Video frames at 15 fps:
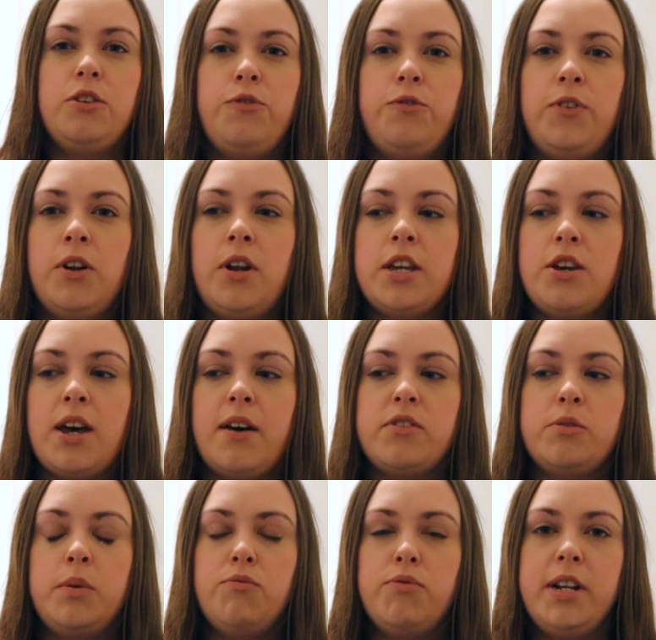You feel like you have
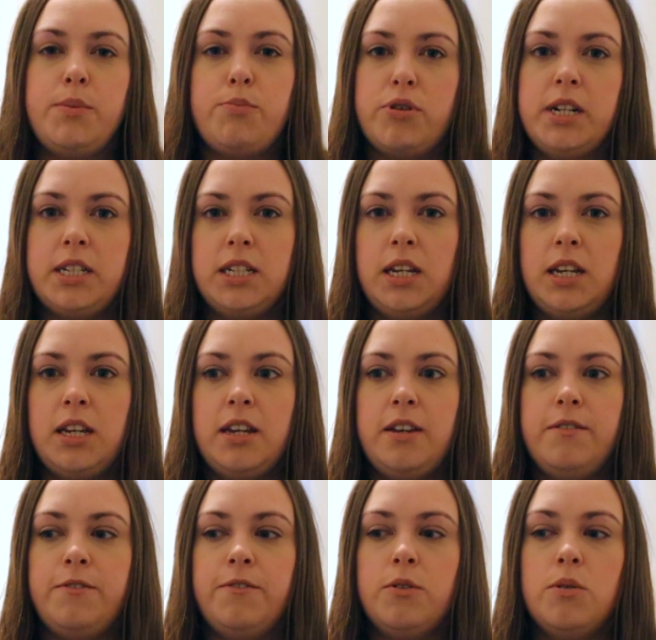to be really
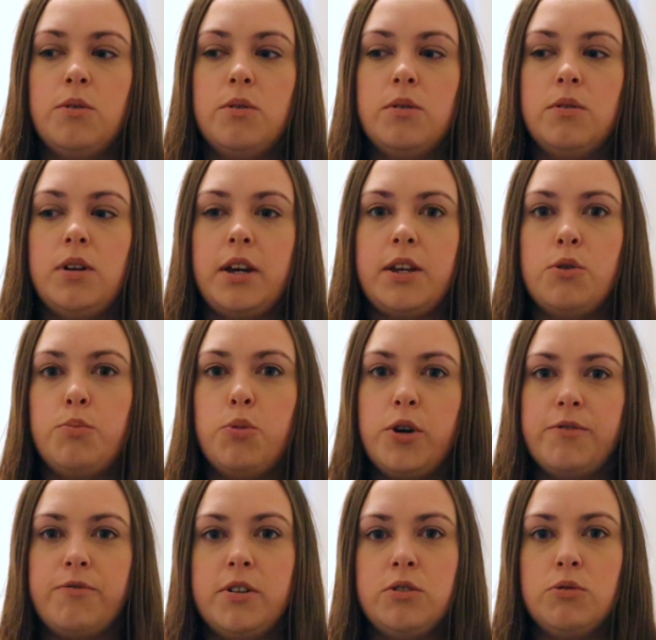pretty for, like, your
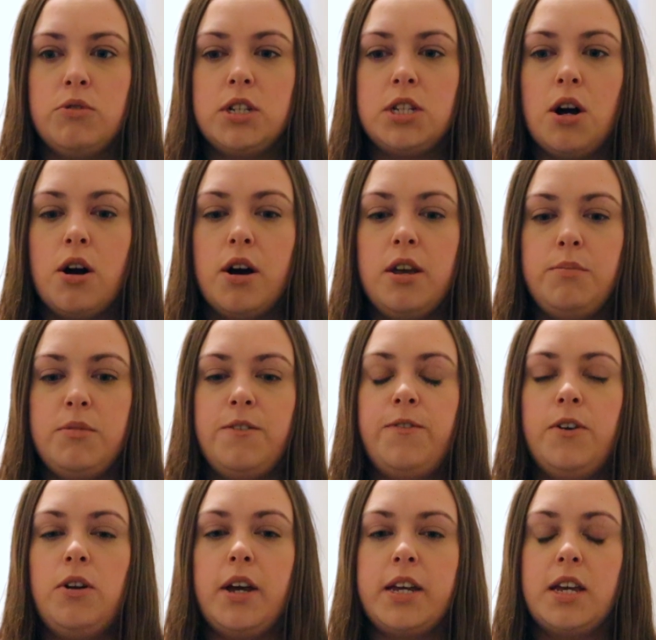boyfriend all the time. You
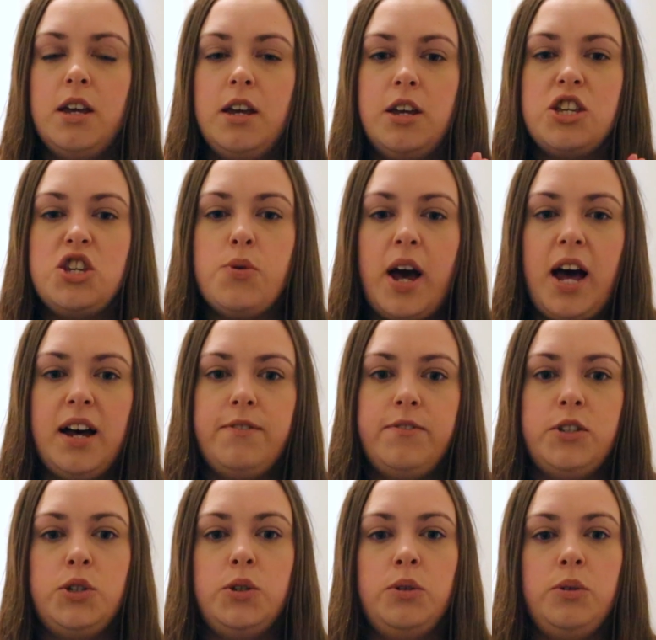feel like you have
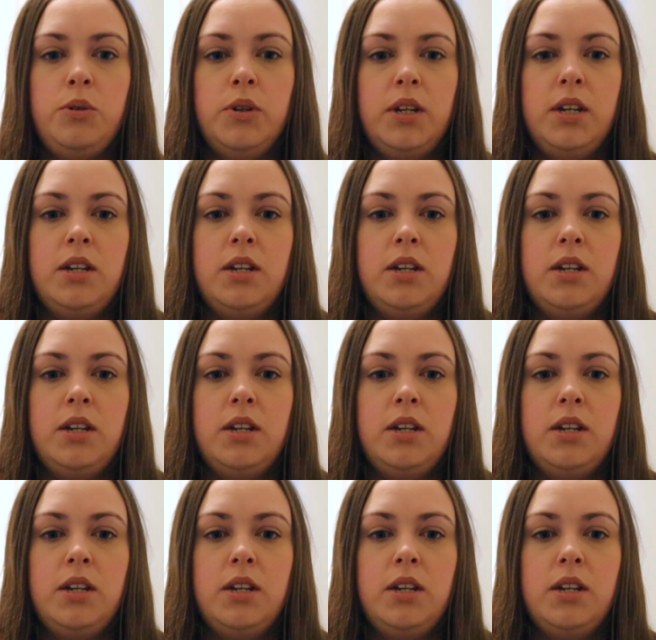to